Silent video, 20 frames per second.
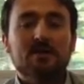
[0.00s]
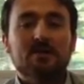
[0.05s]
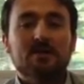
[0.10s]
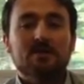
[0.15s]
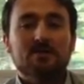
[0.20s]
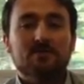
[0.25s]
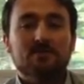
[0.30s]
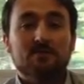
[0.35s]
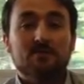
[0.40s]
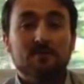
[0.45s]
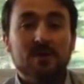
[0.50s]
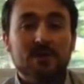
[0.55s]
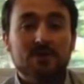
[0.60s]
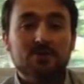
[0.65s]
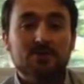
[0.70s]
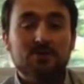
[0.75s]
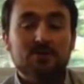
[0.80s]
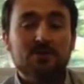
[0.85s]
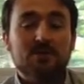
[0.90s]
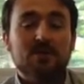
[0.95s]
the
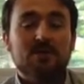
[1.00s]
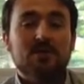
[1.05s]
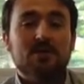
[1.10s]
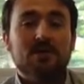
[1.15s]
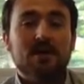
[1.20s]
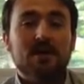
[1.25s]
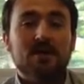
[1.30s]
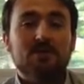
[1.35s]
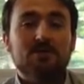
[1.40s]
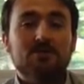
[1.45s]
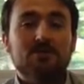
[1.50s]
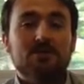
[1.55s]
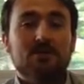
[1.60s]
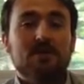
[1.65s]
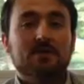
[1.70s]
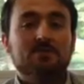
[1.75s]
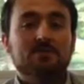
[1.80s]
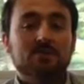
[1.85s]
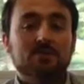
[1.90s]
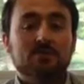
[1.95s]
information and the knowledge that
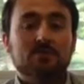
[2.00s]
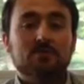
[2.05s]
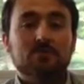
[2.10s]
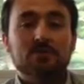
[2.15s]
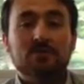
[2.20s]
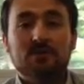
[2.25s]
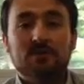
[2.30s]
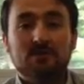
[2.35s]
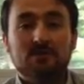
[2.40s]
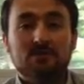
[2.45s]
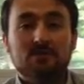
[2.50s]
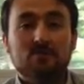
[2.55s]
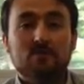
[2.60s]
they've just received,